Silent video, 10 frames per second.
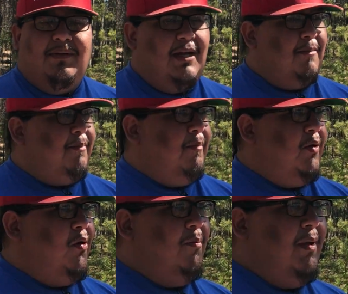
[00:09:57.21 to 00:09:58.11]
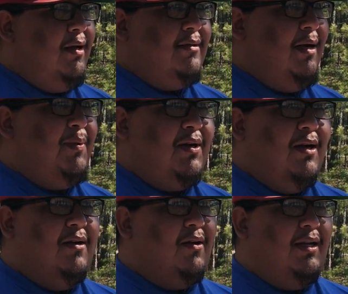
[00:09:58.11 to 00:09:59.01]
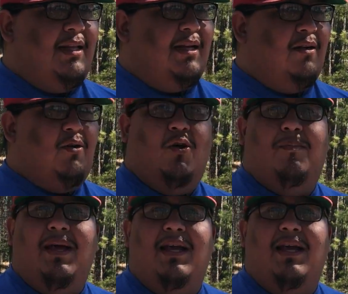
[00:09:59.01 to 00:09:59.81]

They could grow them on top of concrete. They could grow them